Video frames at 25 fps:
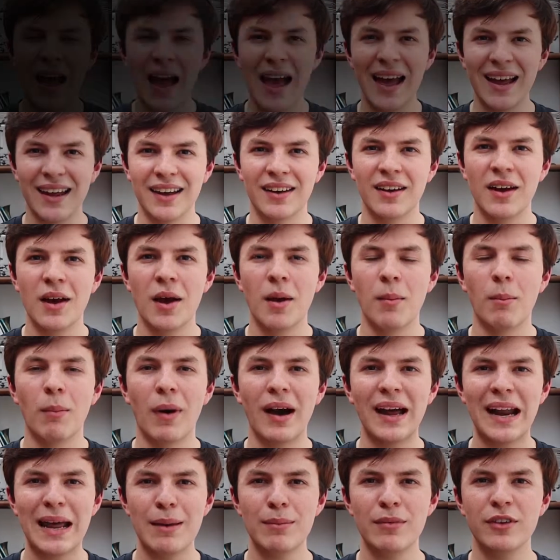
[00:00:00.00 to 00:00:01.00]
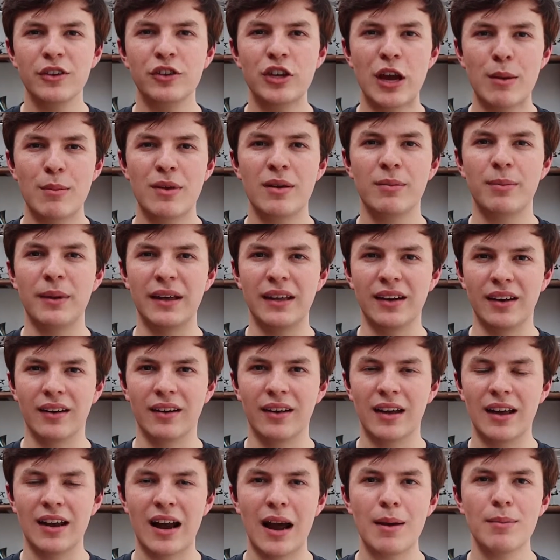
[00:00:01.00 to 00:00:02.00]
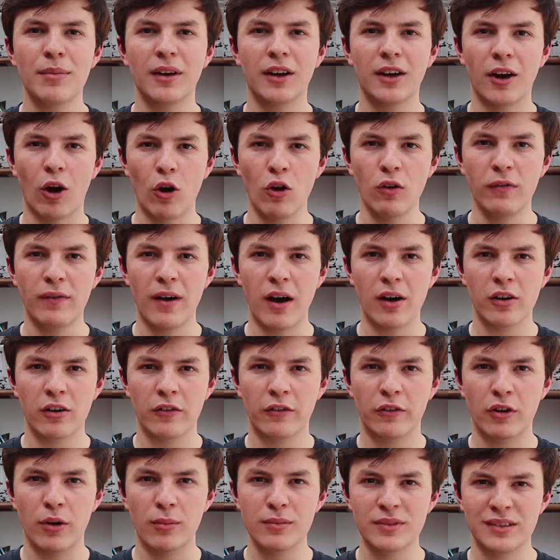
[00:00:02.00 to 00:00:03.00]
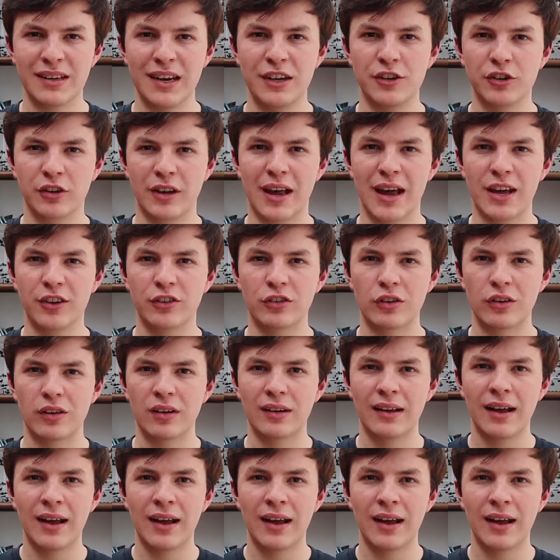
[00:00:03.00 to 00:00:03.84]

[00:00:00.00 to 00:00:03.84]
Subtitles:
Hey, my name is Jamie Beeden and I'm the co-founder of Crimson Education.